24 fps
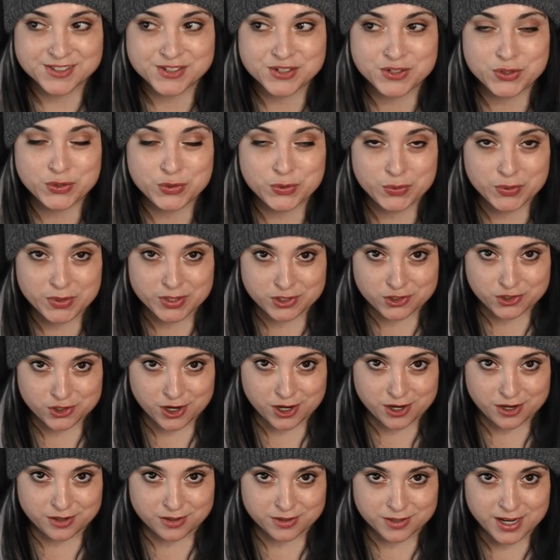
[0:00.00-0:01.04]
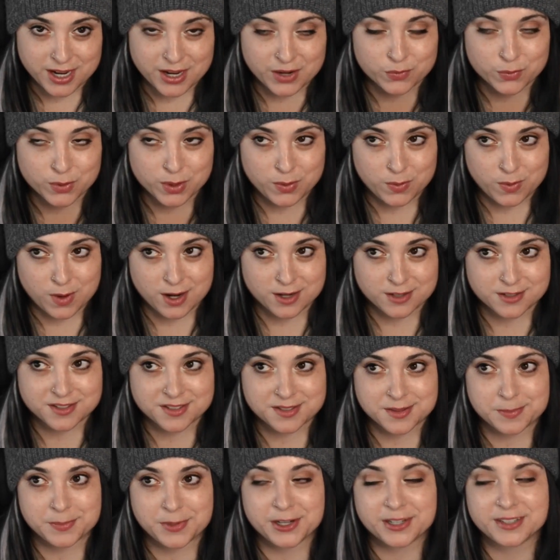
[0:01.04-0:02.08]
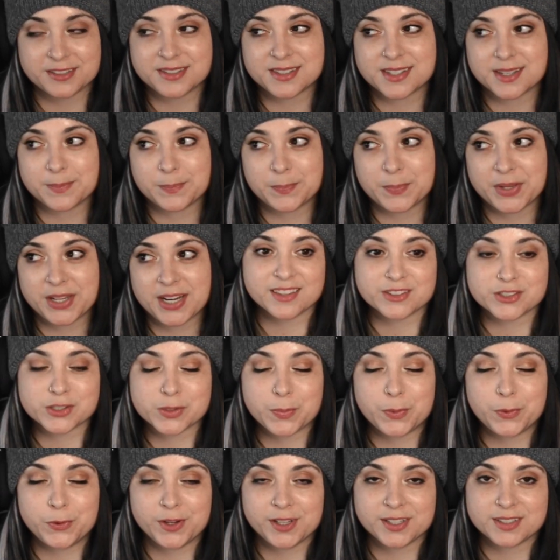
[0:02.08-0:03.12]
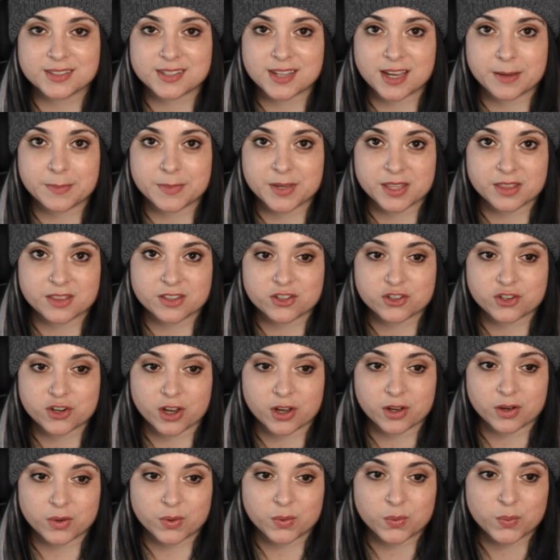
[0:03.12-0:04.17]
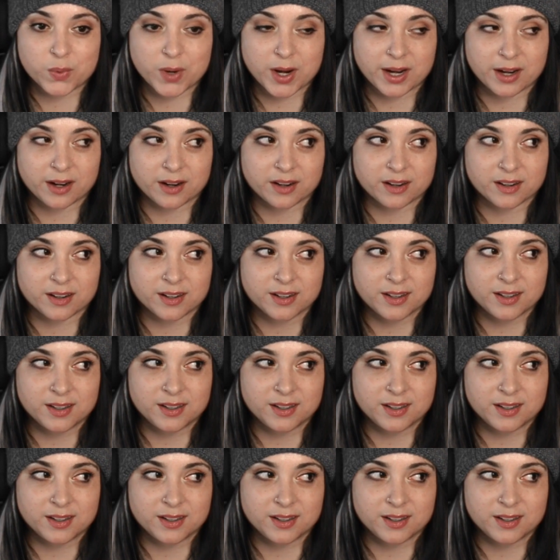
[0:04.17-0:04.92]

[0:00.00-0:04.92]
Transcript: to the show and rewatched some parts. I think there's a point in time in the show where